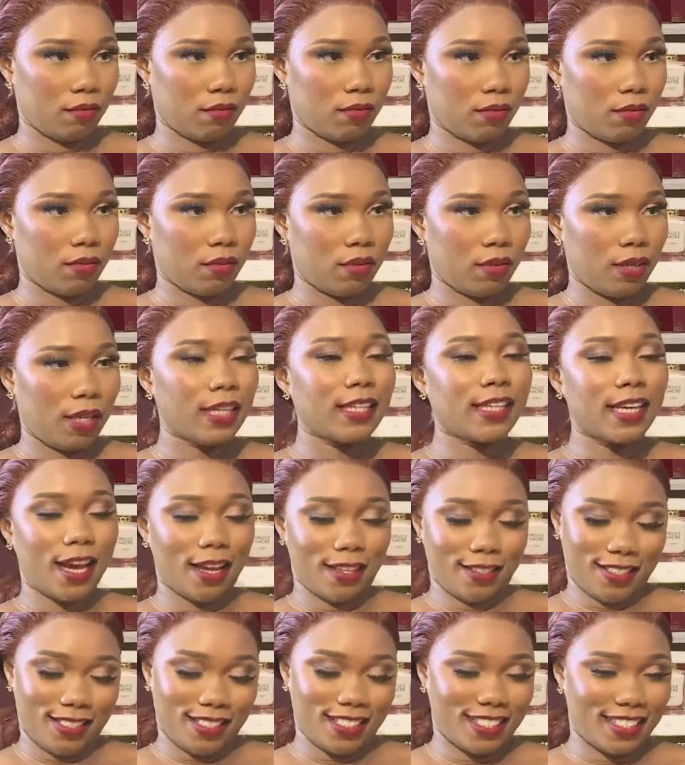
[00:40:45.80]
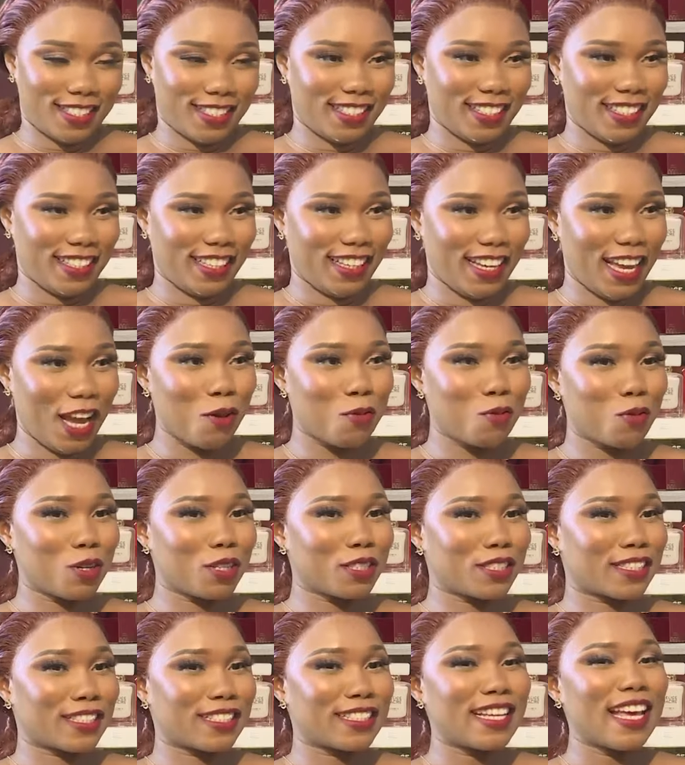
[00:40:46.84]
Really? Yes. It
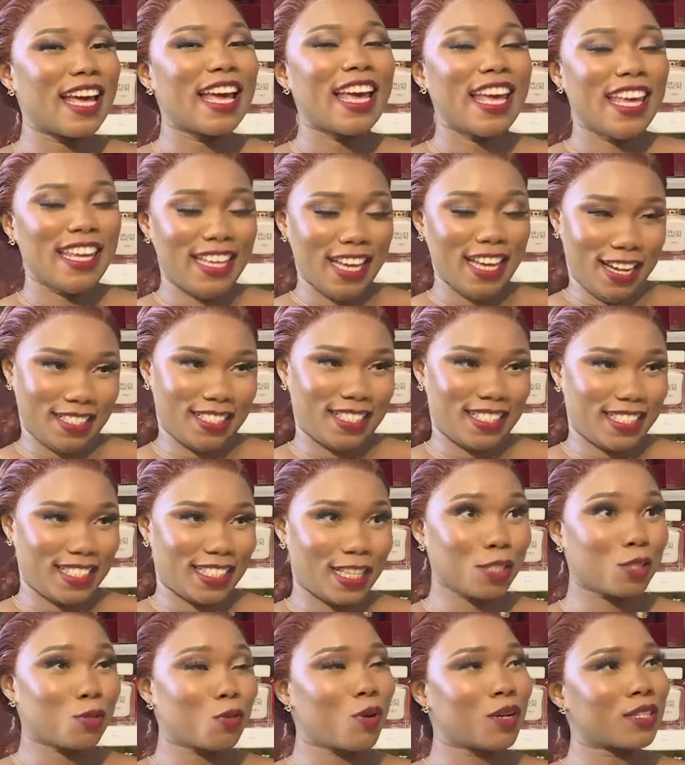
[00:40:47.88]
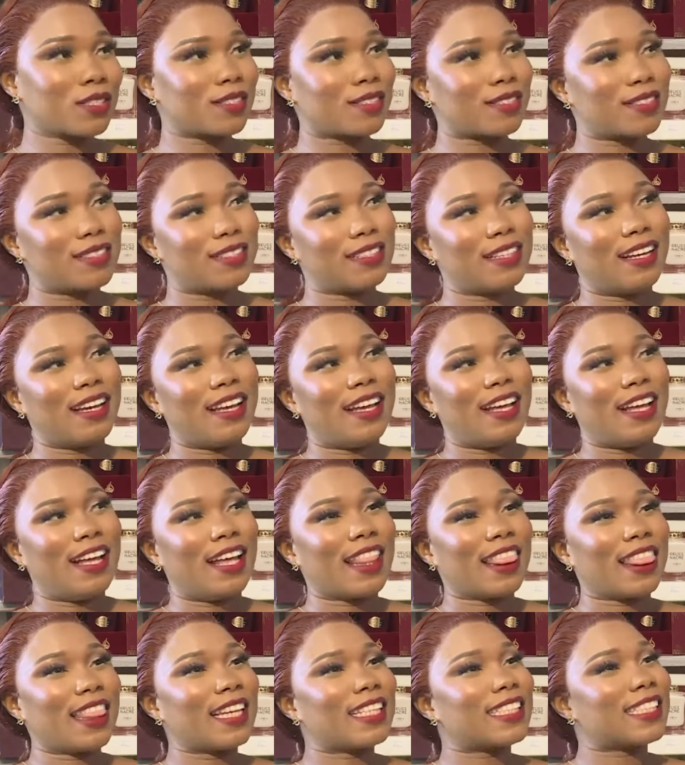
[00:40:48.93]
was, yes. This was
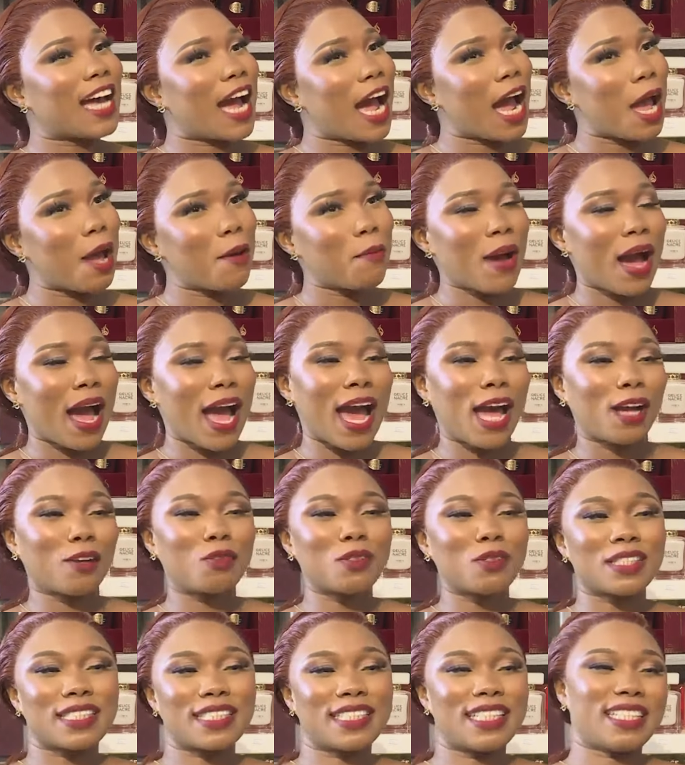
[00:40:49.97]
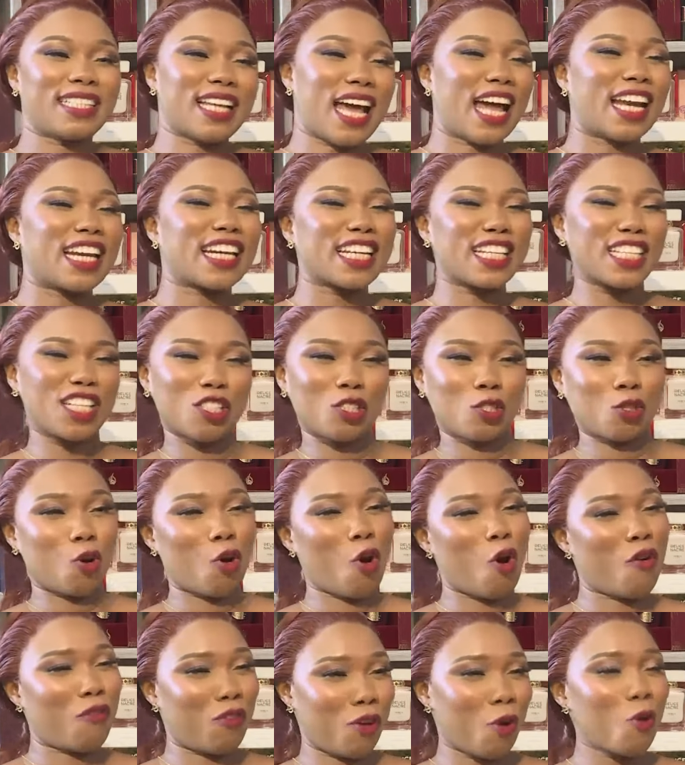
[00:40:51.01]
the time I had to sit and
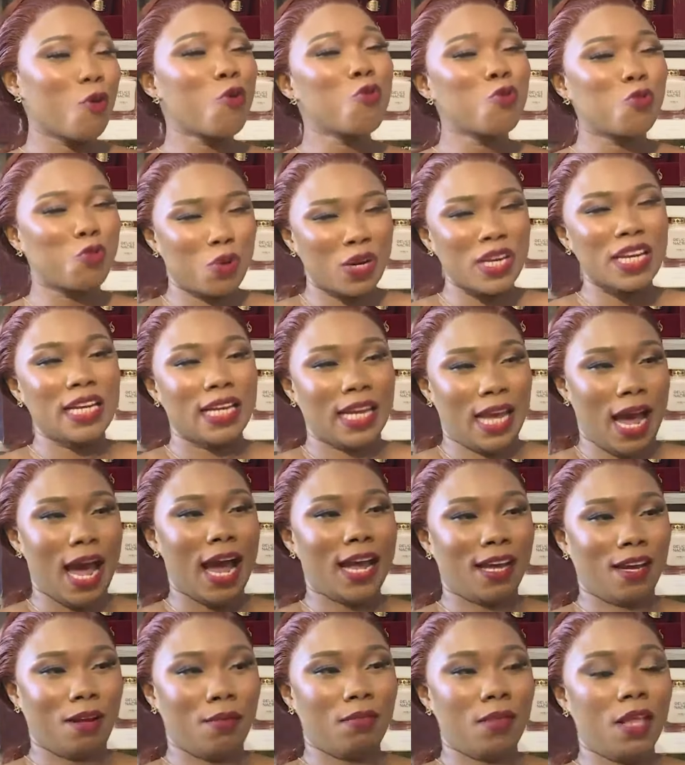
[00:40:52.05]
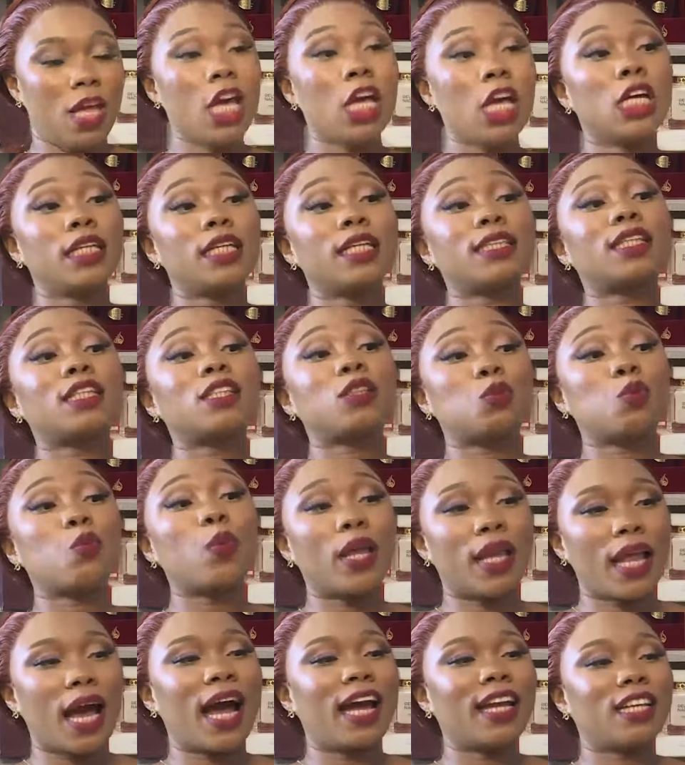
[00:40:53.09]
rediscover who really I am. This is
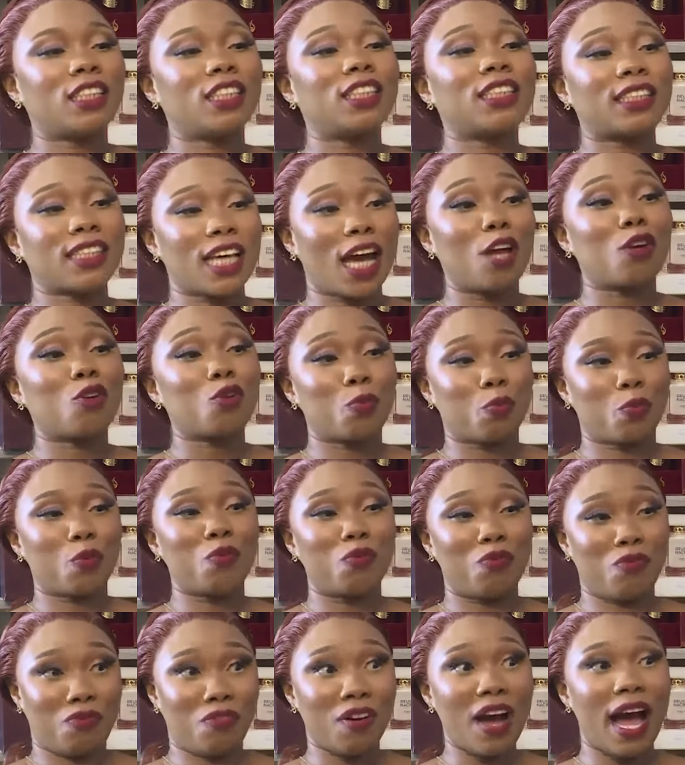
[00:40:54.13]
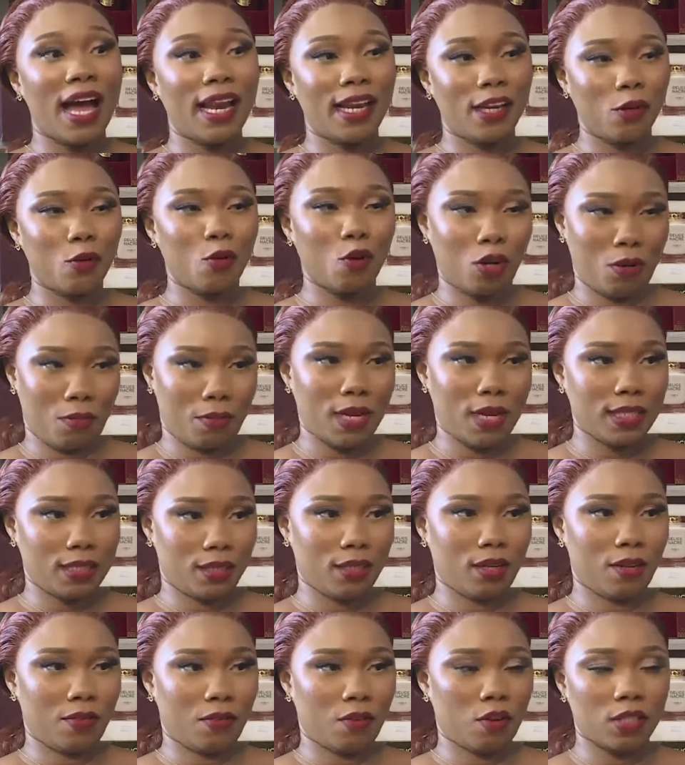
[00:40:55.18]
when I decide to put value on
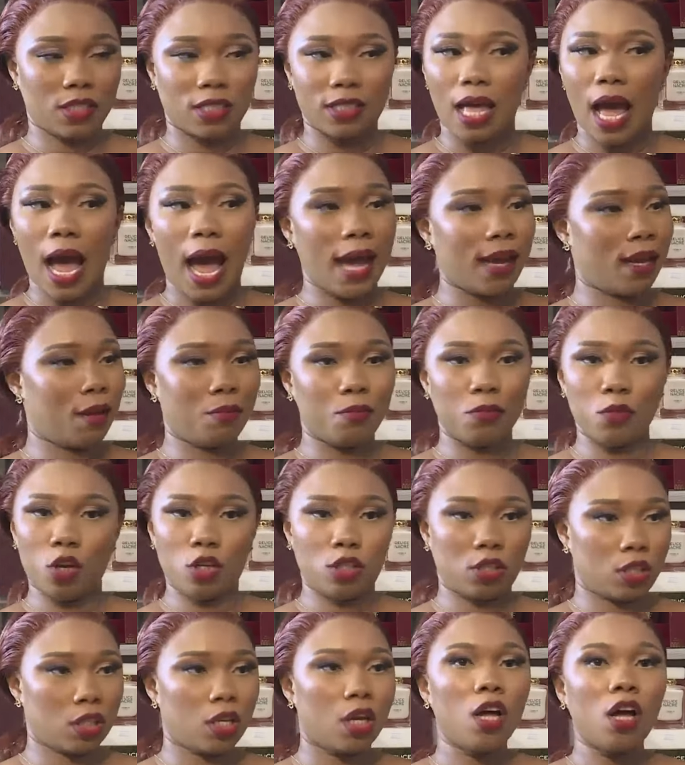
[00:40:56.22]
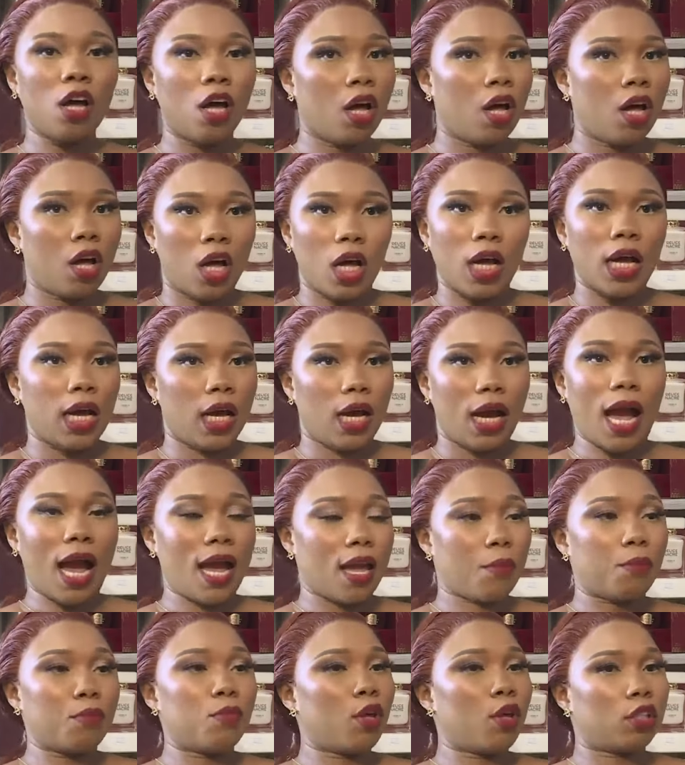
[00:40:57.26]
myself because I am not,
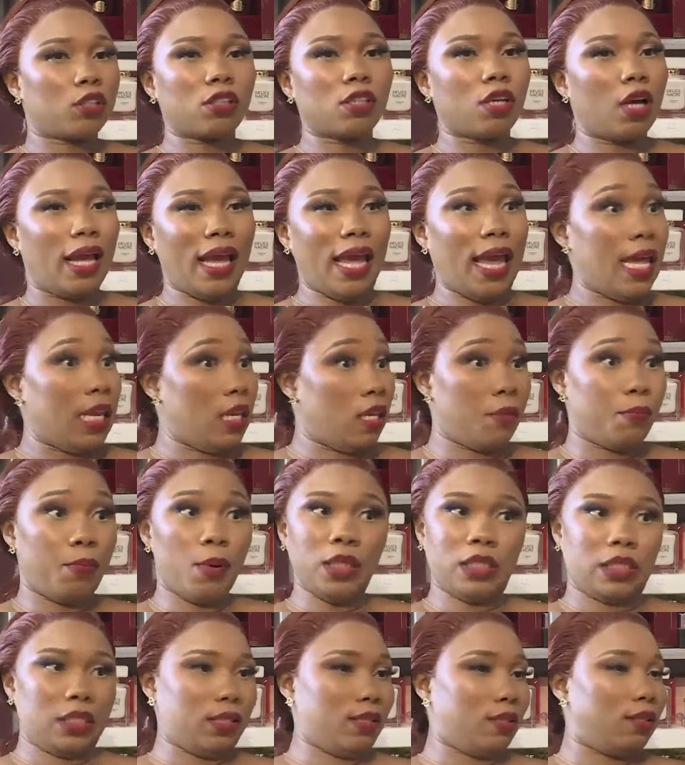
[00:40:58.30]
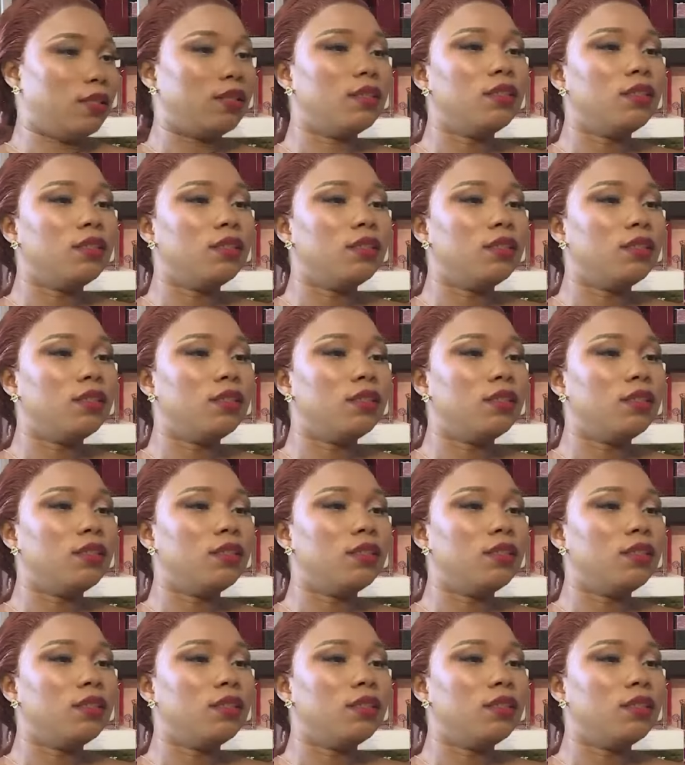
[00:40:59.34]
I am not anybody.